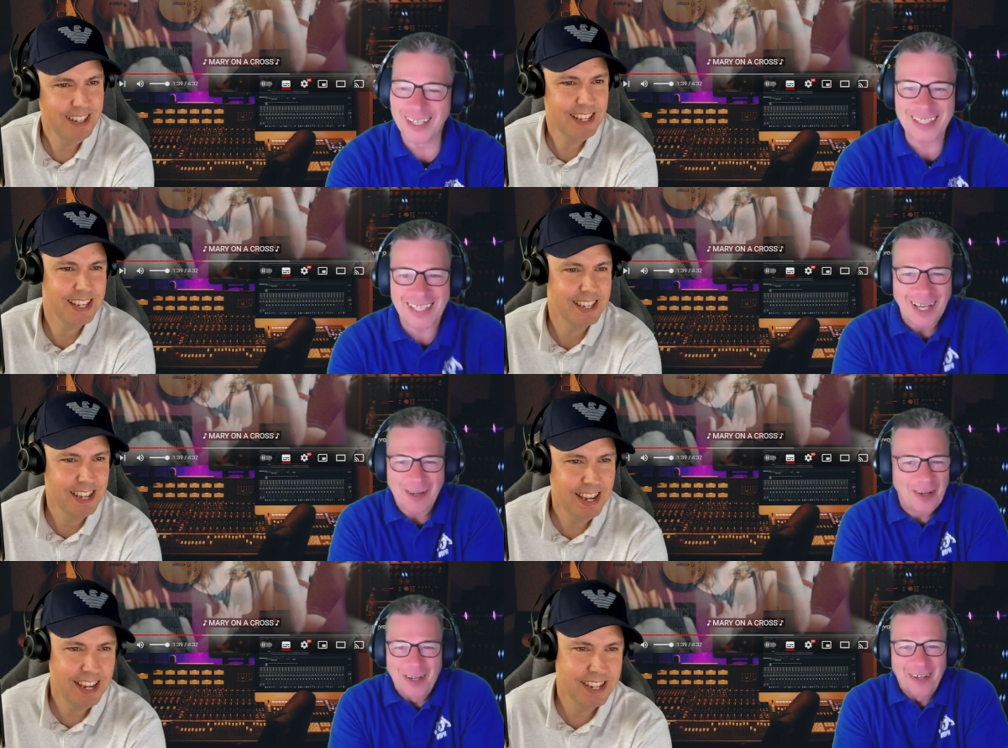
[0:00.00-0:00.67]
Speaker 1: It's yeah,
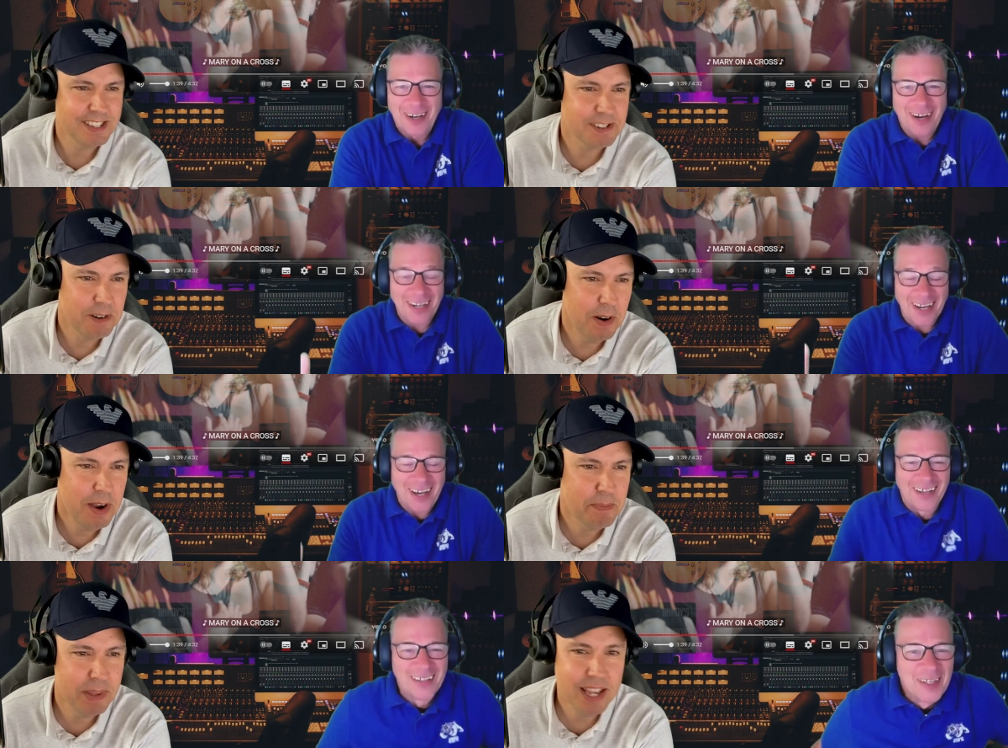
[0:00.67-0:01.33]
like, it's
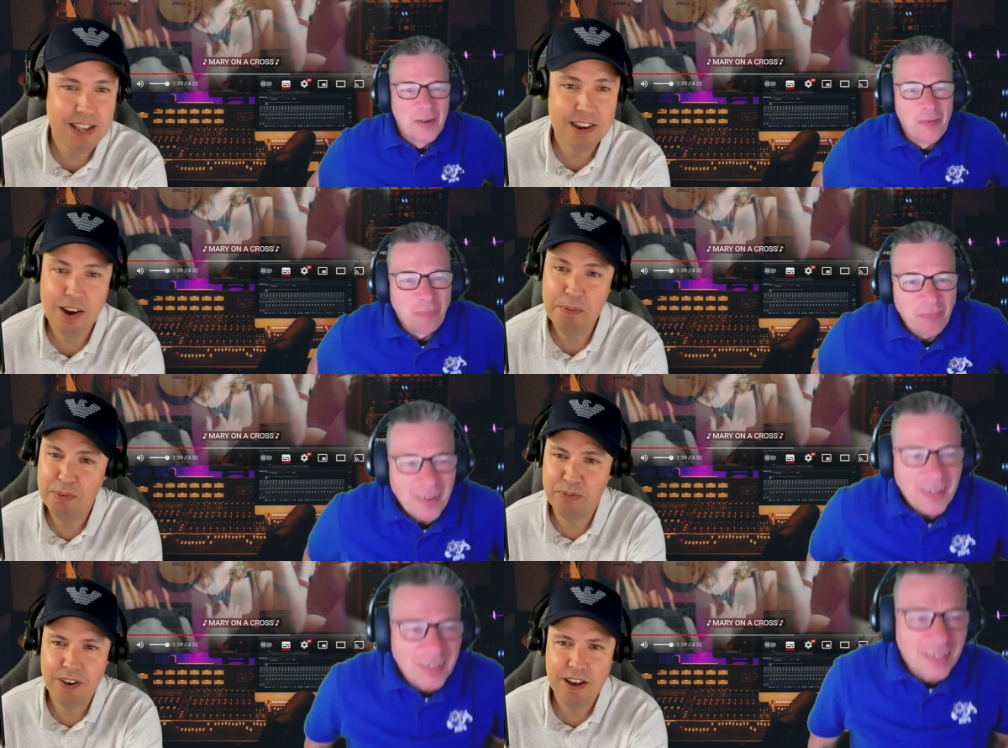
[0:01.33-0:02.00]
Speaker 2: right. but then I
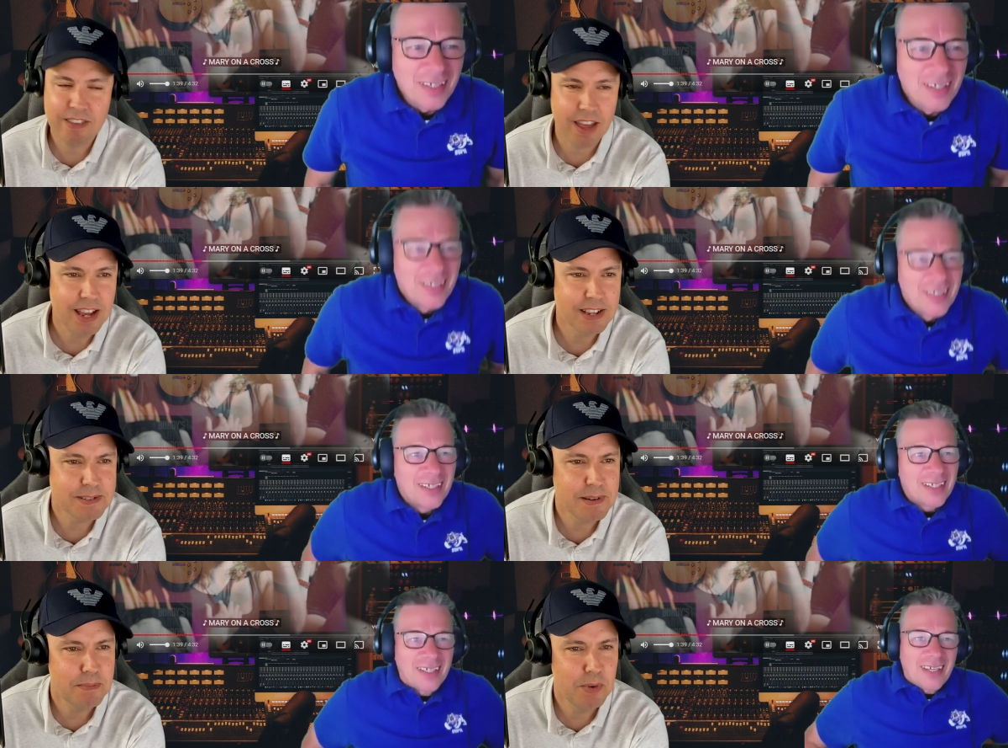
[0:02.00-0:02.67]
prefer that.
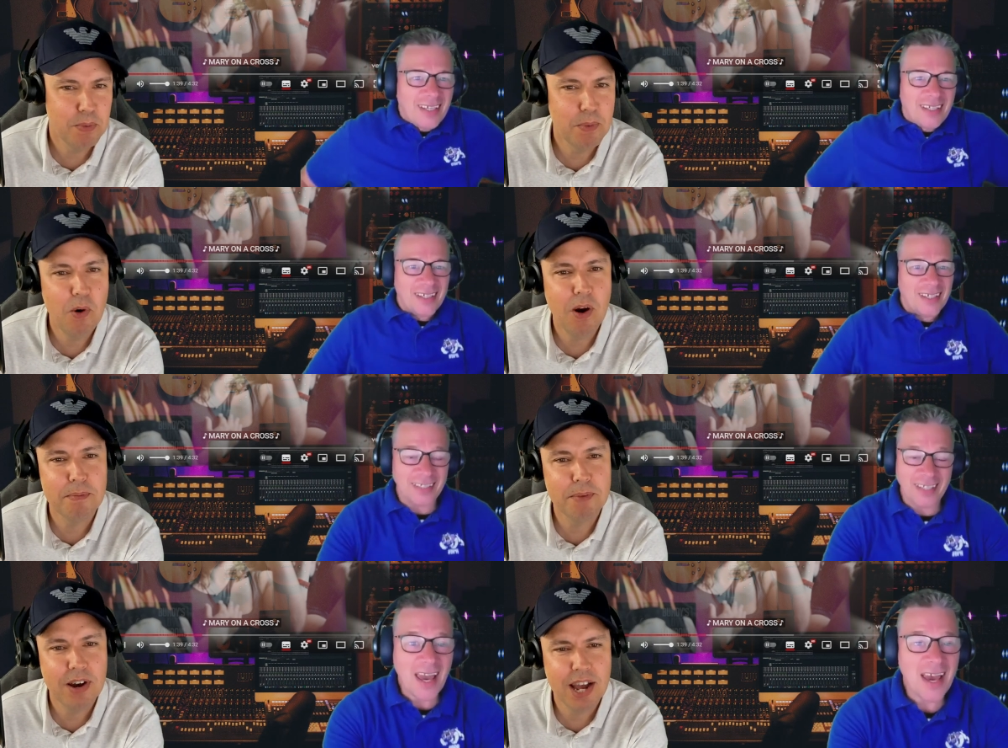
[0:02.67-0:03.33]
It's not more,
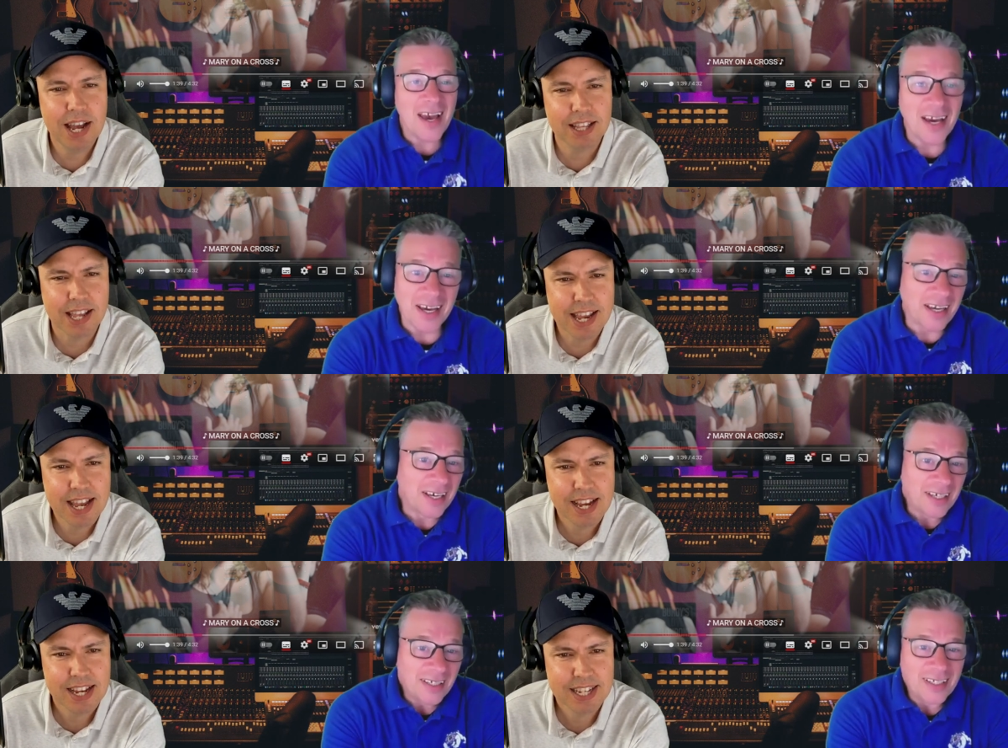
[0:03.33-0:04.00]
more, more
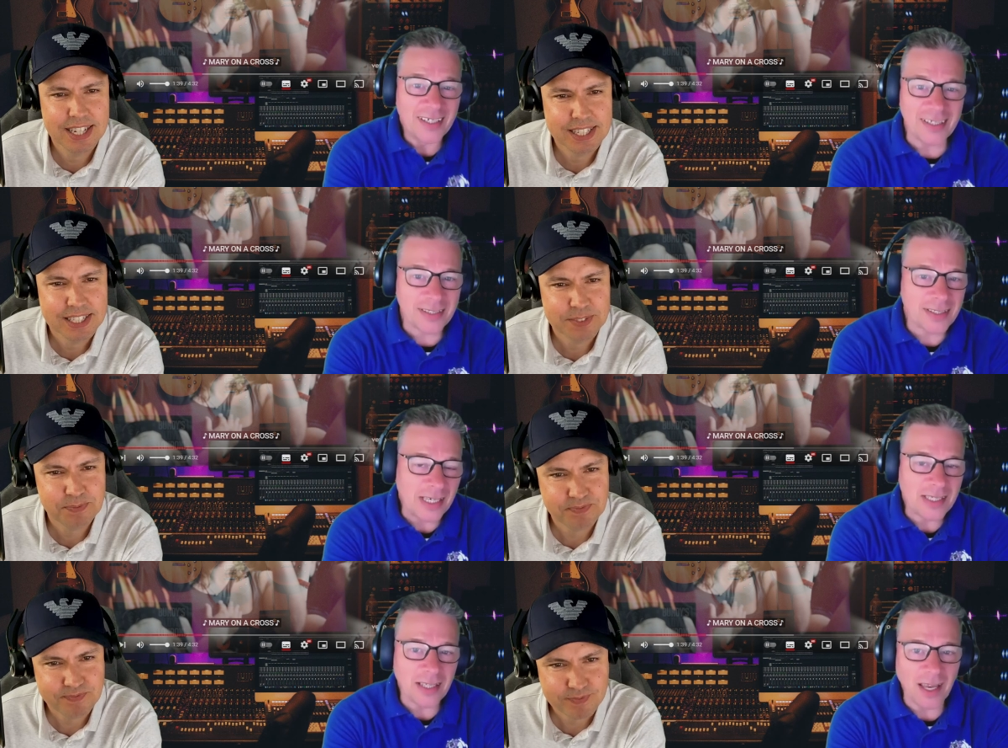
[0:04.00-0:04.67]
Speaker 1: Yeah,
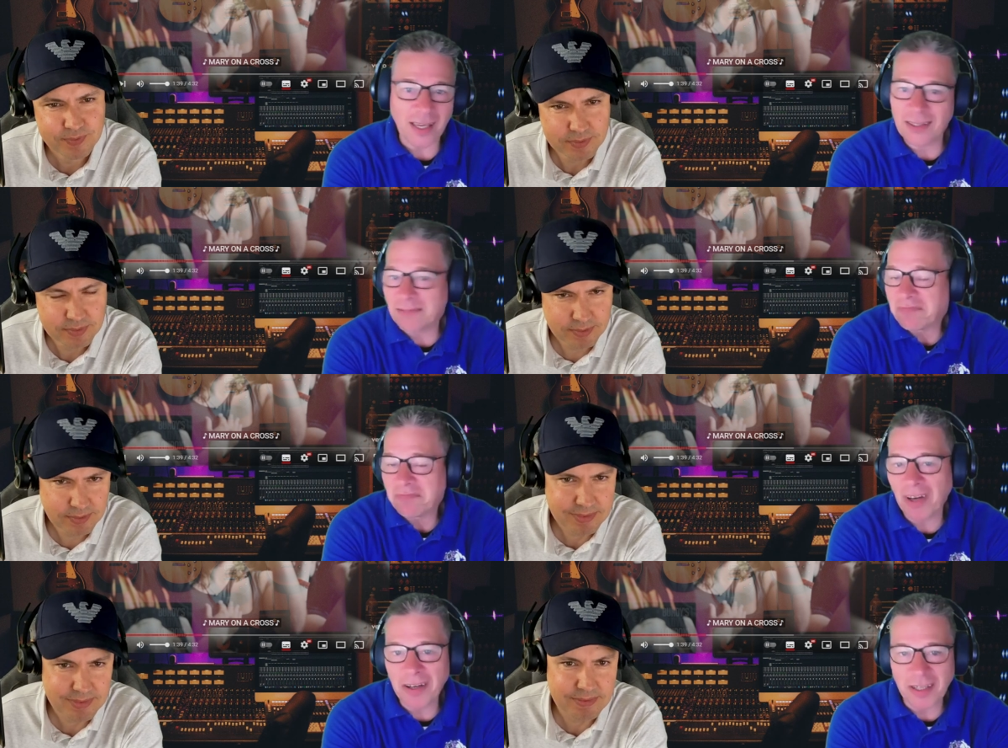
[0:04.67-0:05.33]
it's it's like
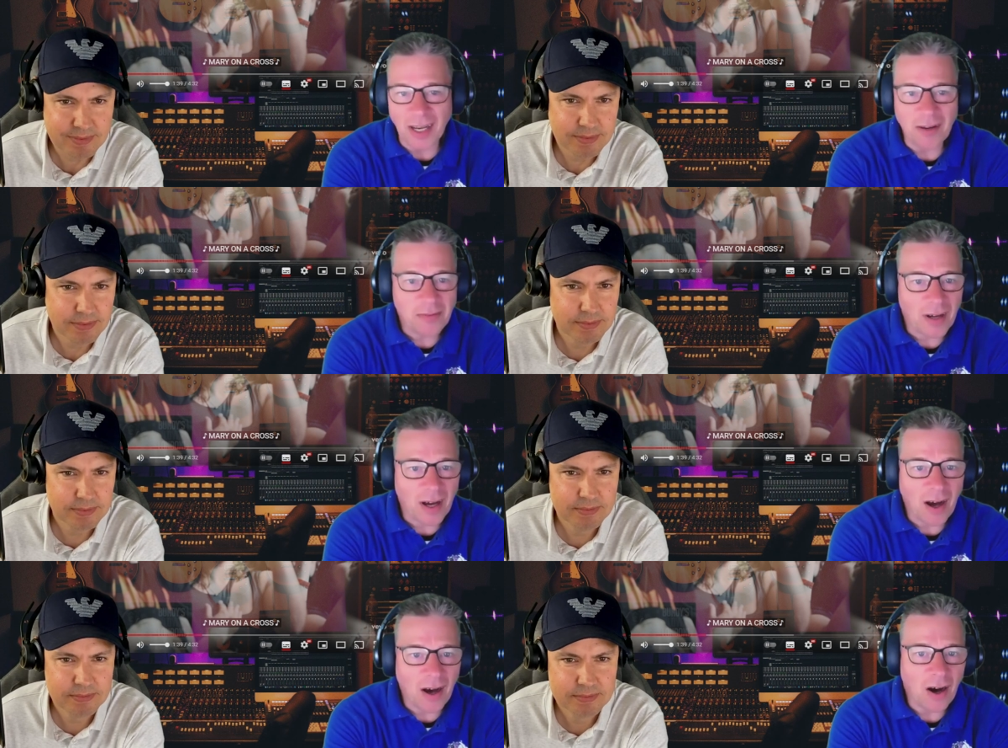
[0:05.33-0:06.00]
I don't know,
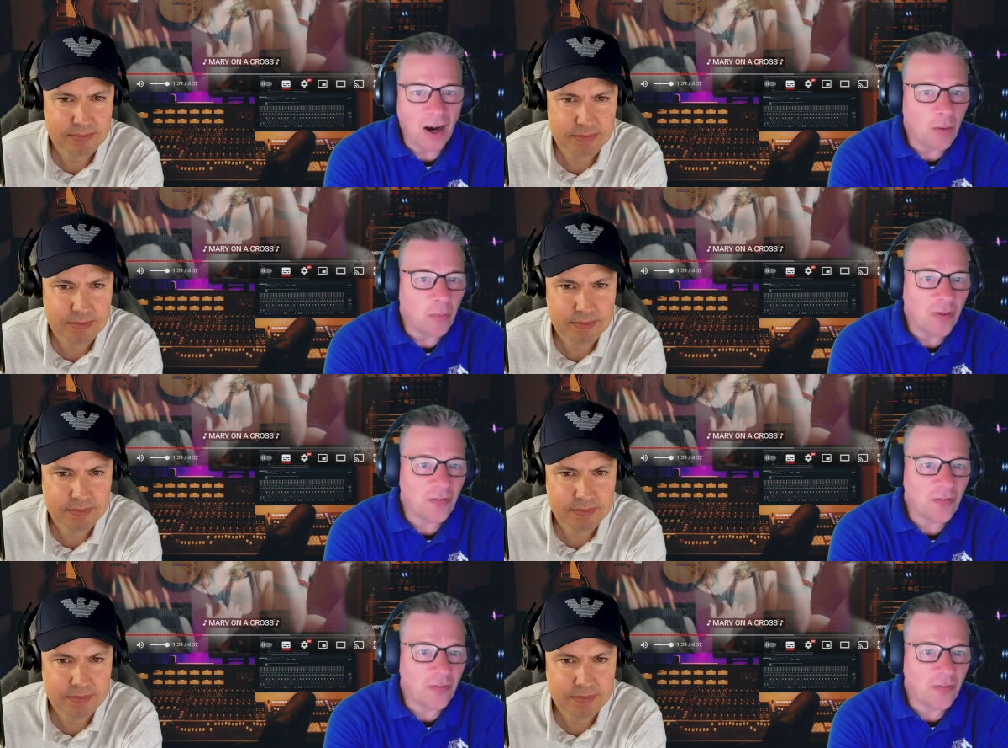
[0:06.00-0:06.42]
aha with